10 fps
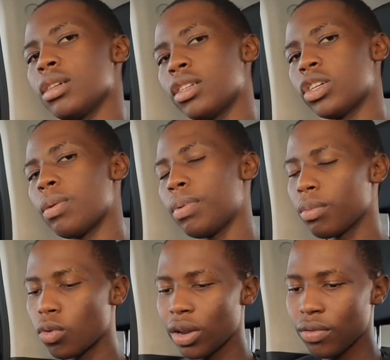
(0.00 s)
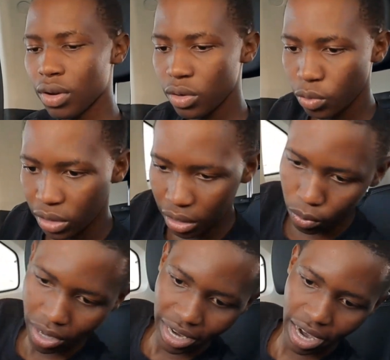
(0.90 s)
shape them whatever you say you
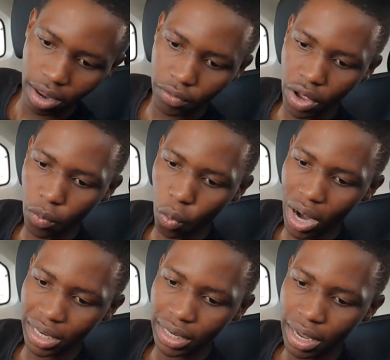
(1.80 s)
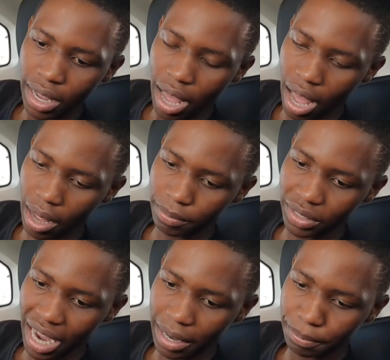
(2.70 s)
want. And if you have one
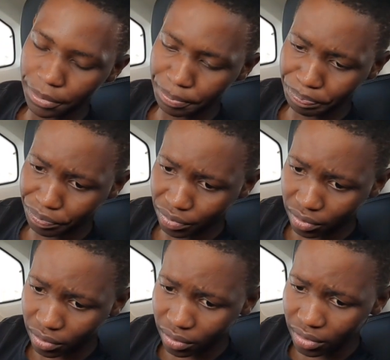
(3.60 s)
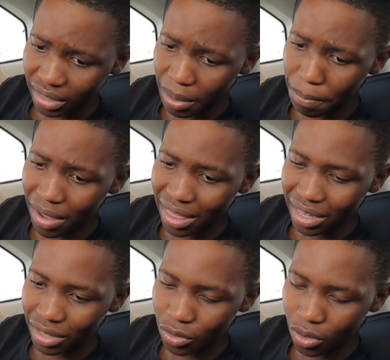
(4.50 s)
type, I
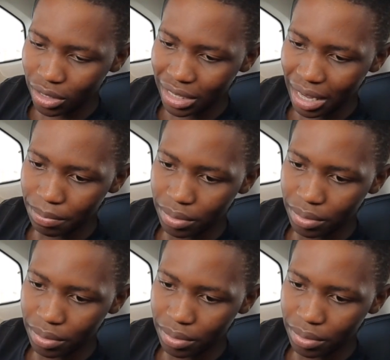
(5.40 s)
think it's called type